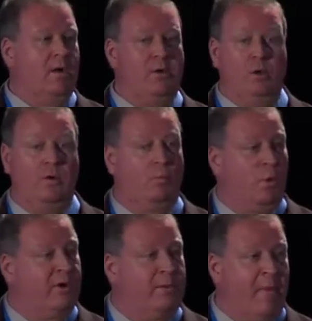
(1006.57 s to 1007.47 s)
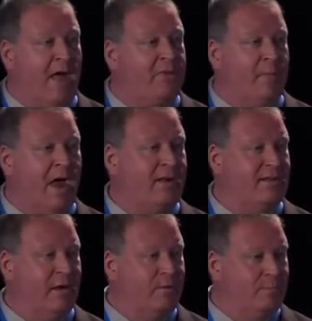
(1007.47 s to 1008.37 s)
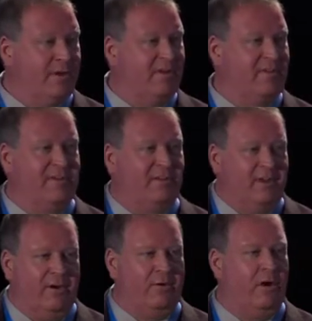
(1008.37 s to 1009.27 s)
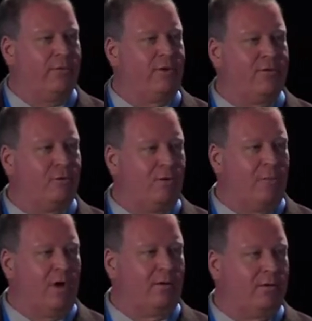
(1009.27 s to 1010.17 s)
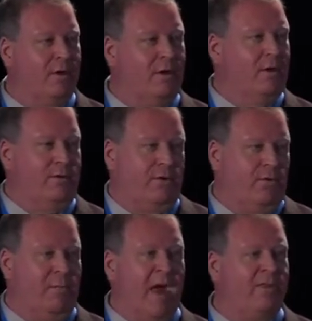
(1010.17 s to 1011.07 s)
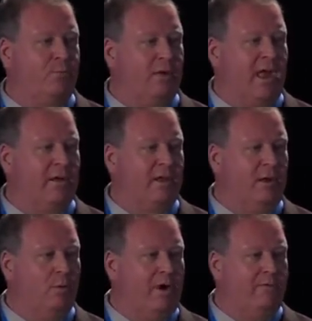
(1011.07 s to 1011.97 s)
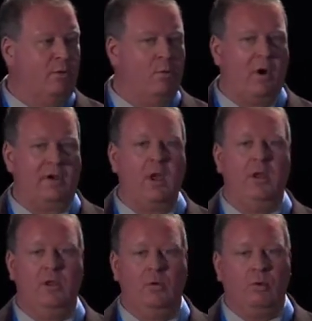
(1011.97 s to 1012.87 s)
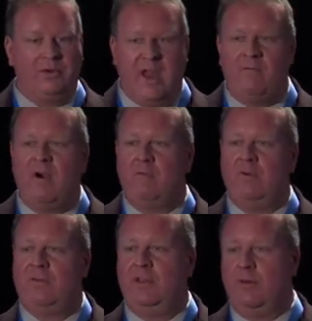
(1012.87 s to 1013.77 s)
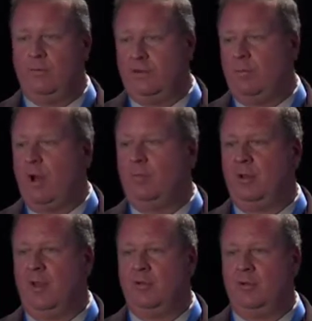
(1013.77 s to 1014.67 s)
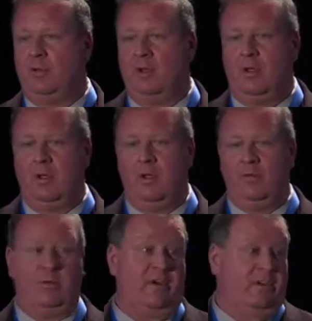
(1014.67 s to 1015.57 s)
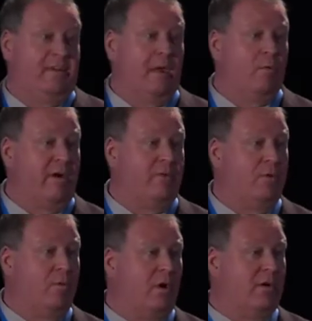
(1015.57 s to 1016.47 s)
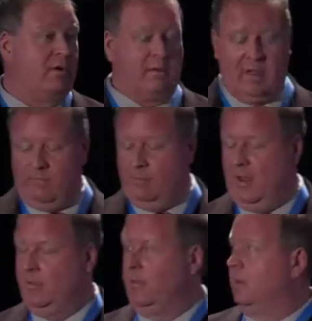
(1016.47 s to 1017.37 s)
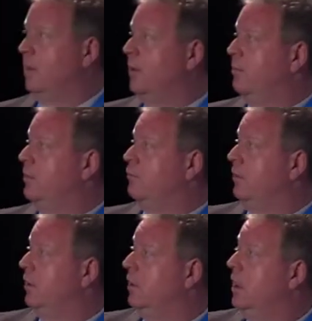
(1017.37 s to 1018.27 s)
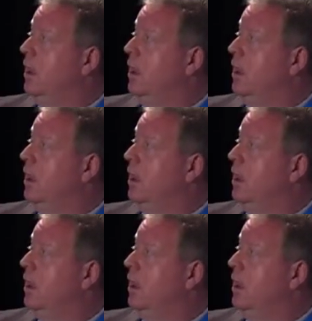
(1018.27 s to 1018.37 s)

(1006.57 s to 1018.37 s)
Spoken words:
You can work the mathematics out because it's a linear non-threshold model. So the math will calculate whatever you want. You will never ever see those in a population. So you can say whatever you want. It's kind of amazing it got published, really.